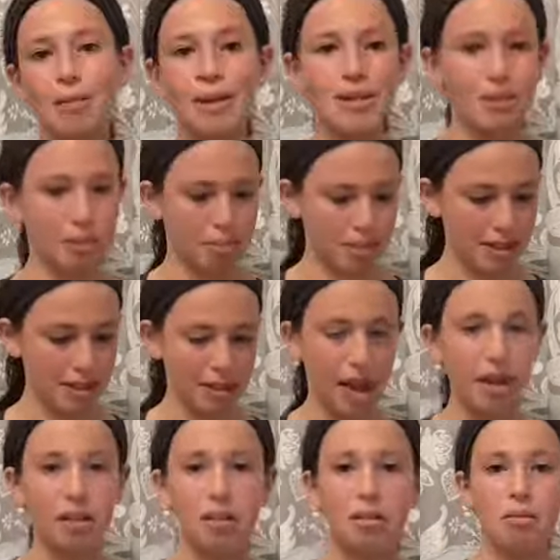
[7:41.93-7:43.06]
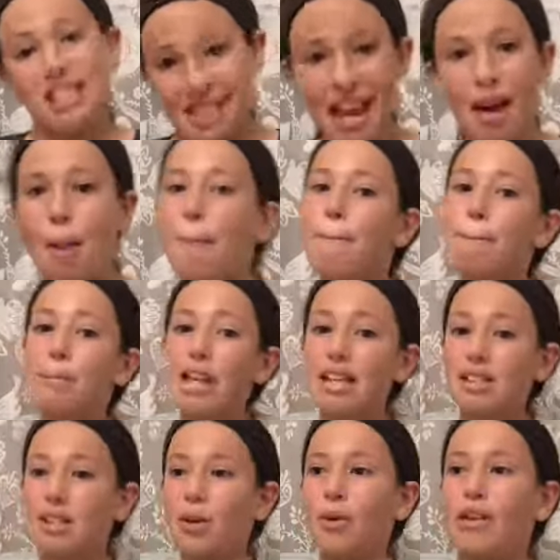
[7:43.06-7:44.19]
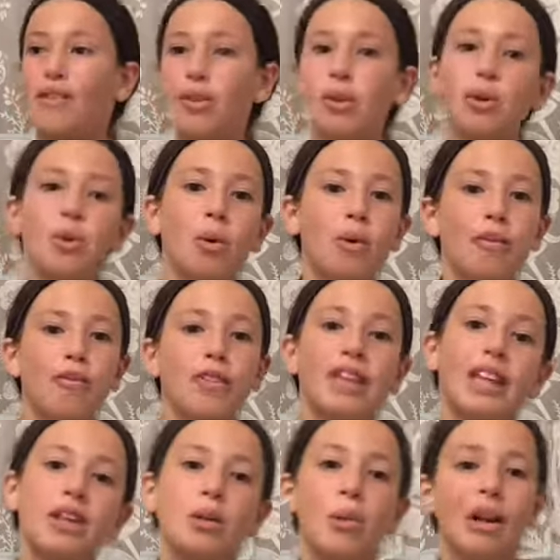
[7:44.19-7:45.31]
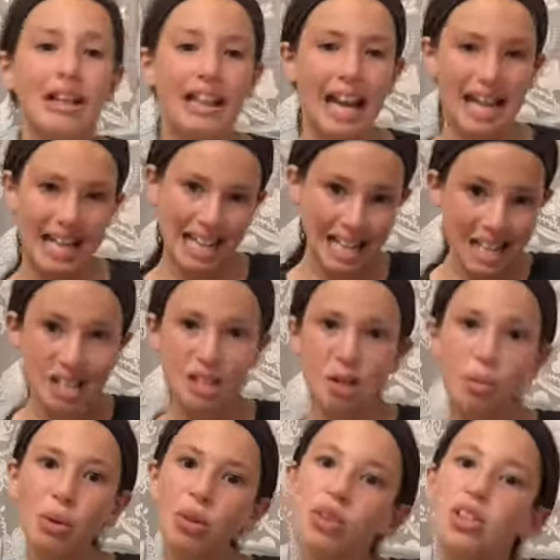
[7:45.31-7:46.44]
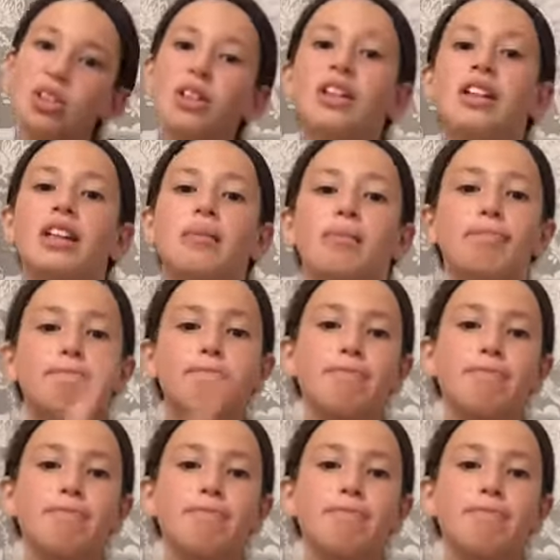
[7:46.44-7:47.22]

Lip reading: am I doing a peace sign? Yeah, so if you feel like you want to get into bullet journaling,